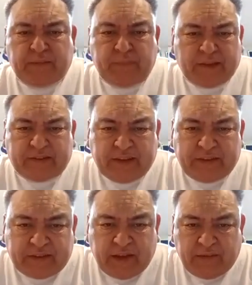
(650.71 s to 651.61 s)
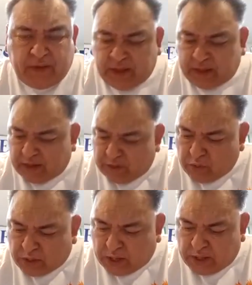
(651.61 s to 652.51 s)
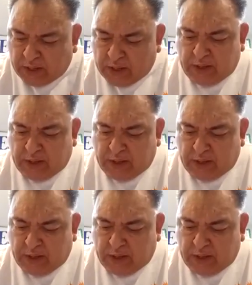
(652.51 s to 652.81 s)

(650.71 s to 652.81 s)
más sensible que nunca